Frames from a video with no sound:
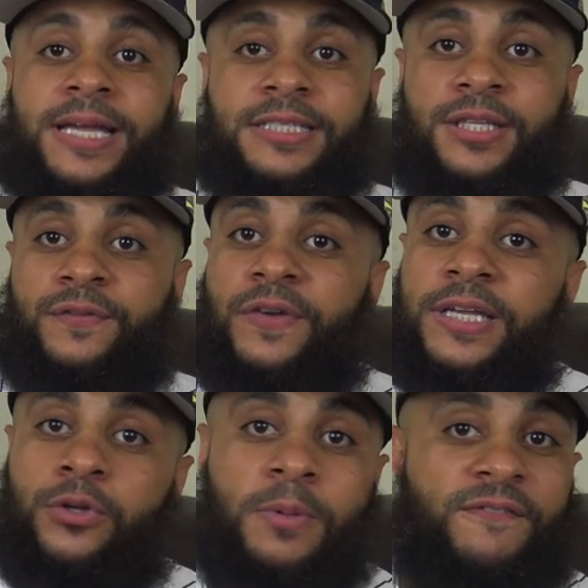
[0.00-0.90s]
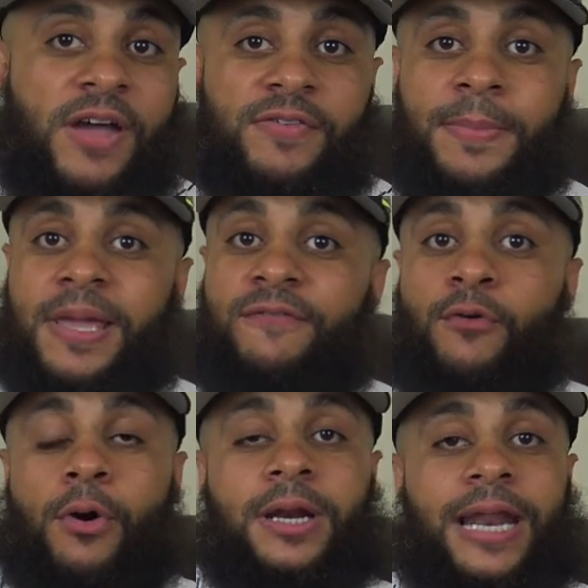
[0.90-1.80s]
get to this vid, do me a favor, let me get
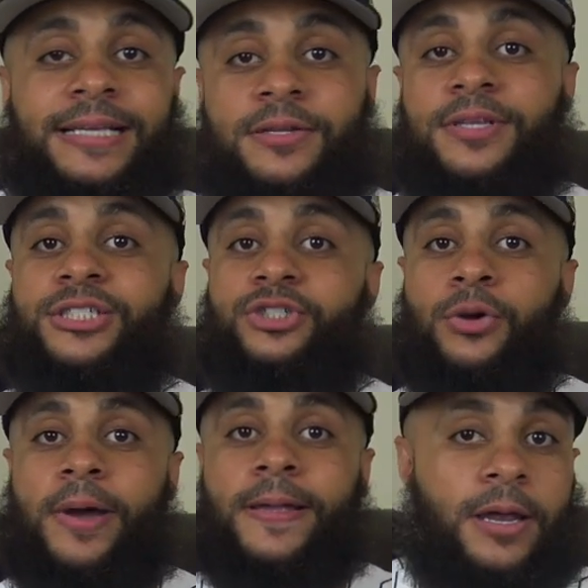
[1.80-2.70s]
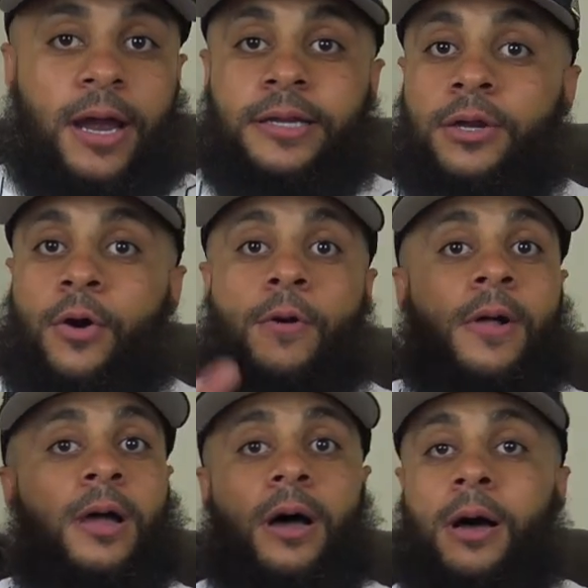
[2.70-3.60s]
400 likes on this joint. You already know
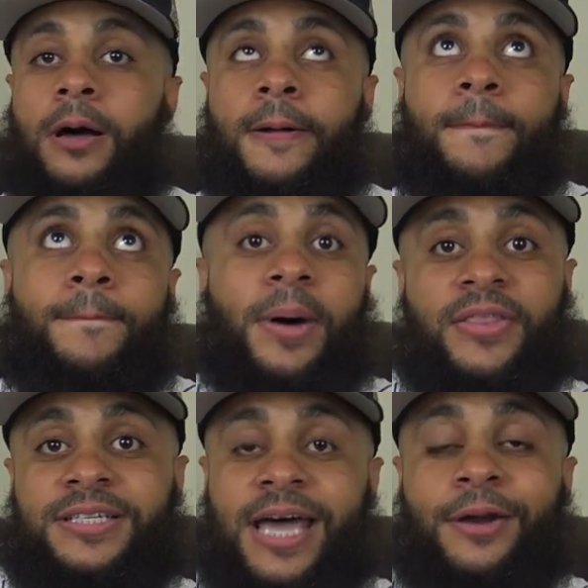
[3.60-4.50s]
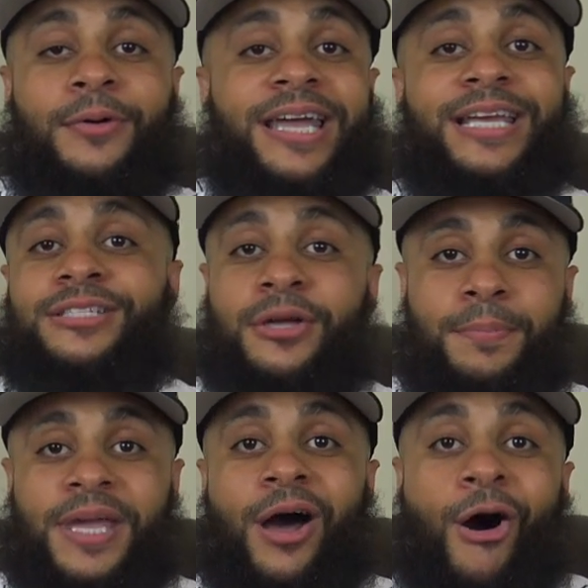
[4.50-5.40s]
uh, by the title, it is gonna
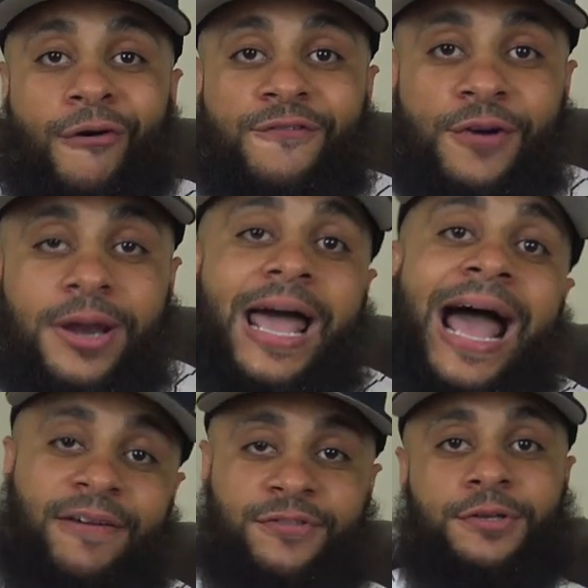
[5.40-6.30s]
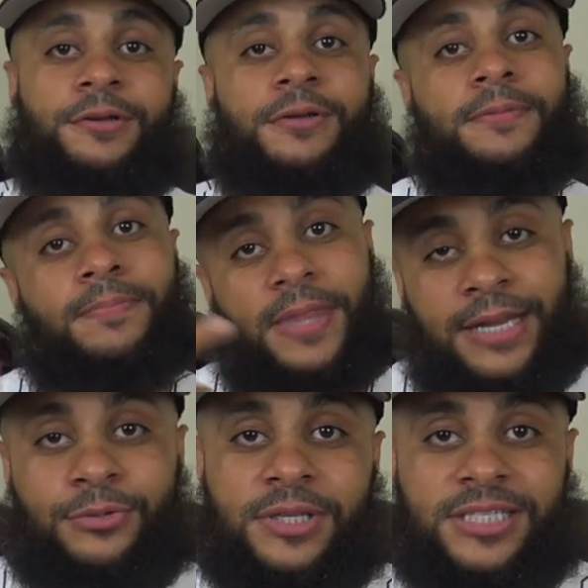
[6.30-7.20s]
be an on foot after
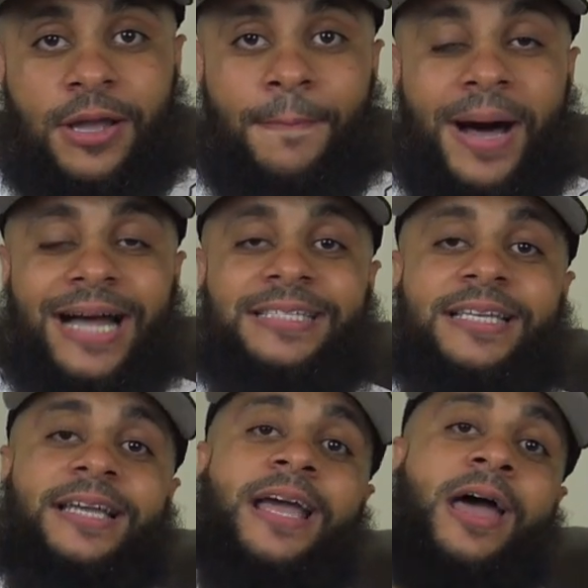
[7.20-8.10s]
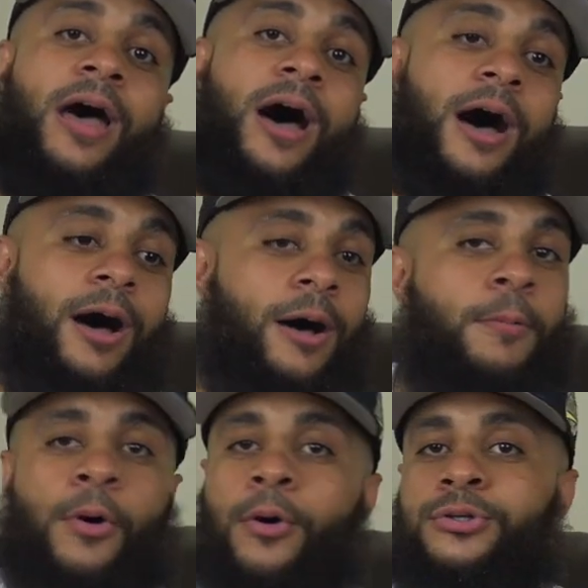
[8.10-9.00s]
I do this unboxing. Uh,
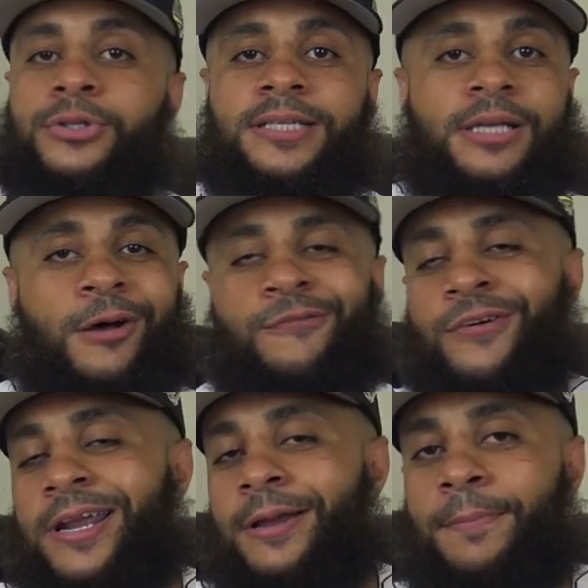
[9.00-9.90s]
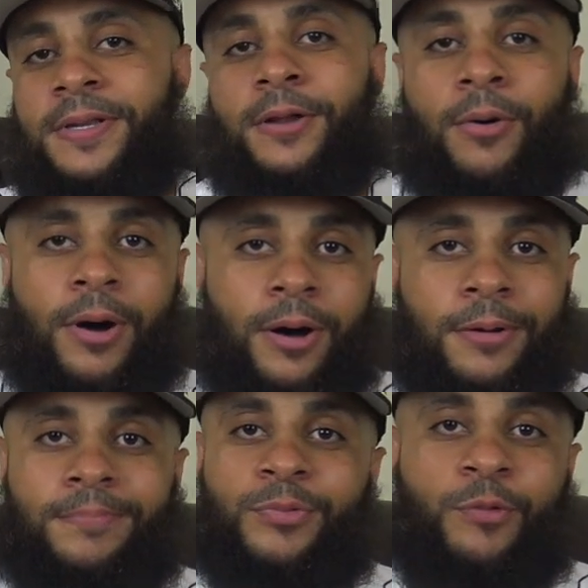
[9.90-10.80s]
I'm gonna go straight to on foot, ain't gonna be no
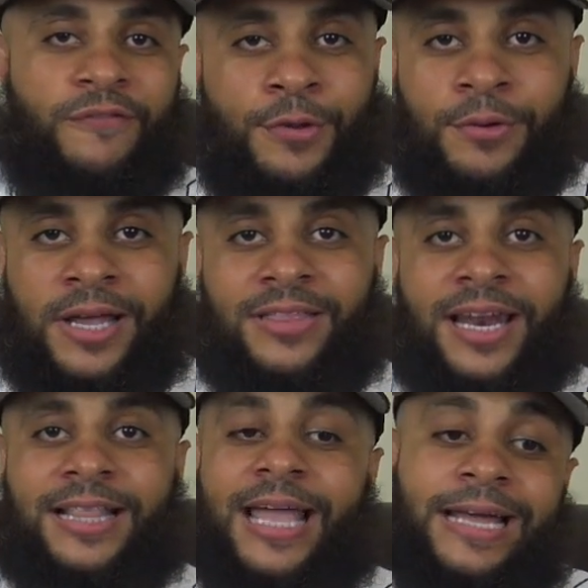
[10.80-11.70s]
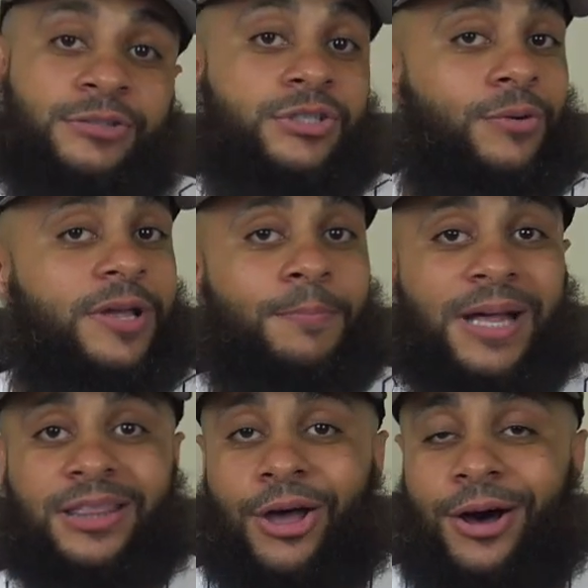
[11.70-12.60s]
um, review or nothing like that. Just gonna get
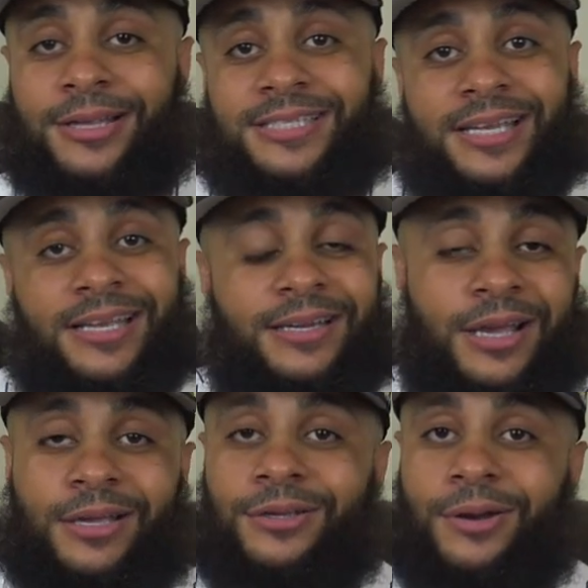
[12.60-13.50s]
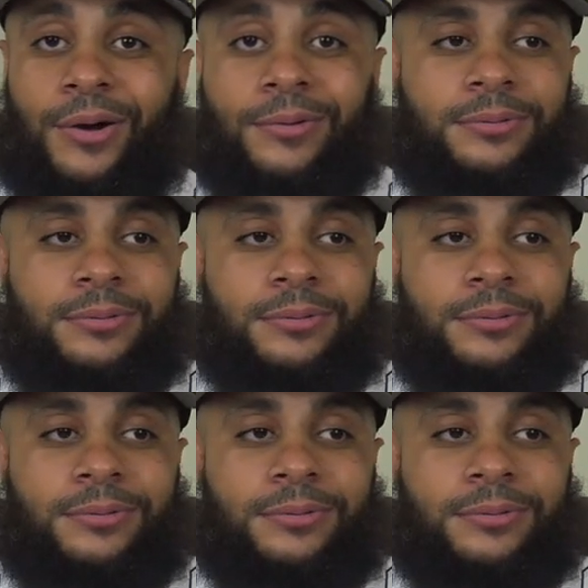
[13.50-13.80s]
my thoughts and, you know,